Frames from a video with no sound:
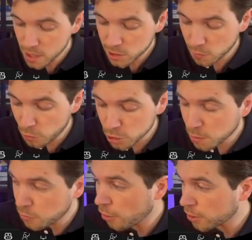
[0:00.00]
So first,
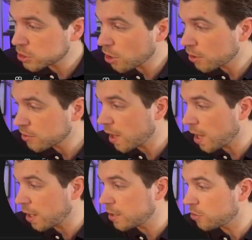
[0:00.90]
before I start,
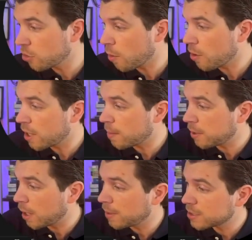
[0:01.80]
I need to run
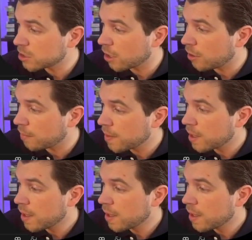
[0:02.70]
npm install.